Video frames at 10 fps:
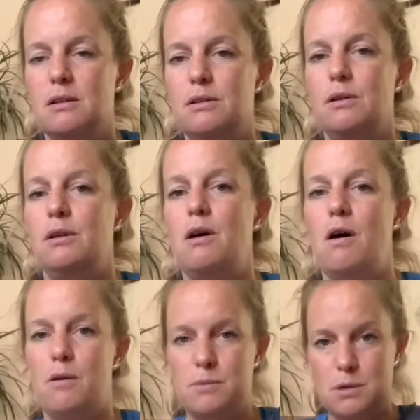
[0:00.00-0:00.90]
So the
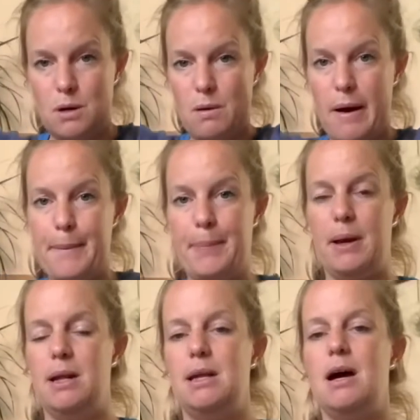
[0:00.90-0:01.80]
arms go up
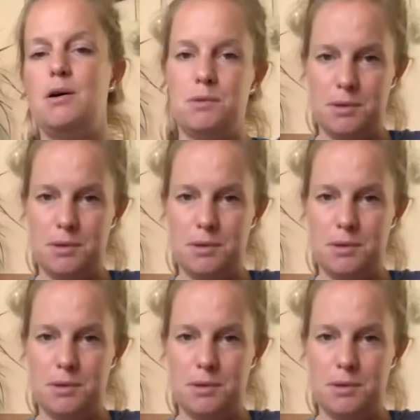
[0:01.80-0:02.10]
and down,